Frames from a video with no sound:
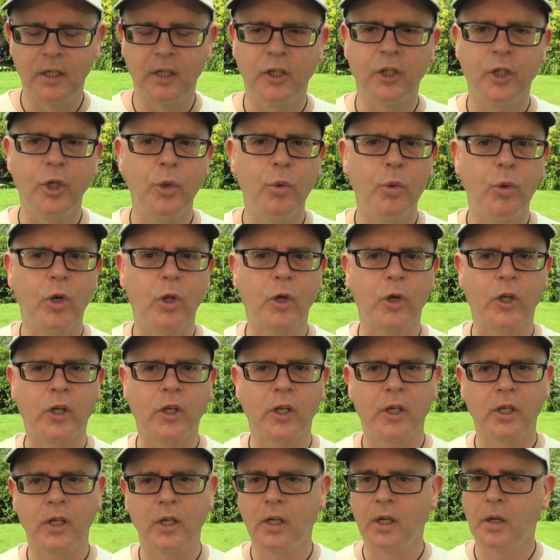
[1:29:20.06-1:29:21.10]
You look
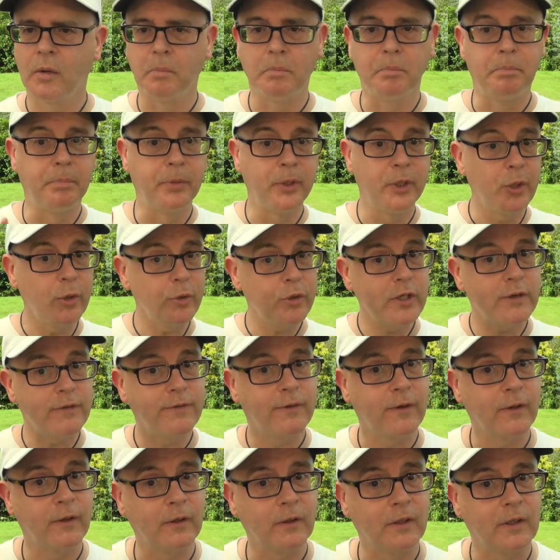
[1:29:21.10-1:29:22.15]

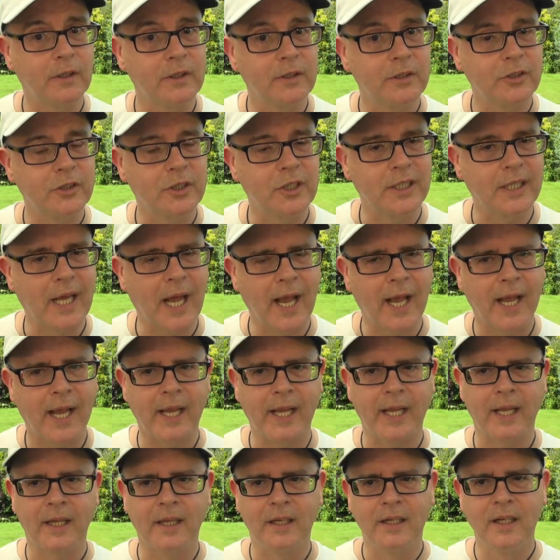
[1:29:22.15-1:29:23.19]
beautiful
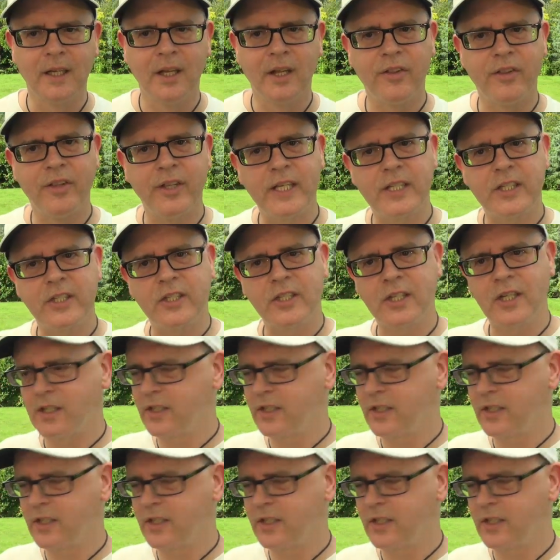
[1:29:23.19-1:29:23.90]
today. This